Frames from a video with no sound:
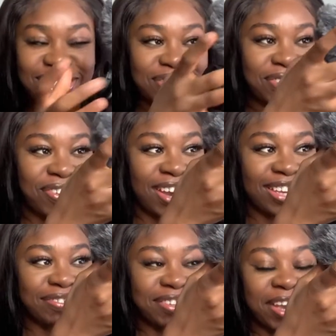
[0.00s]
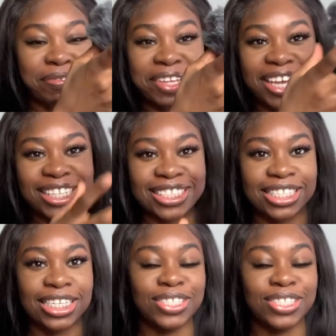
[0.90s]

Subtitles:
You know, I even have the headset,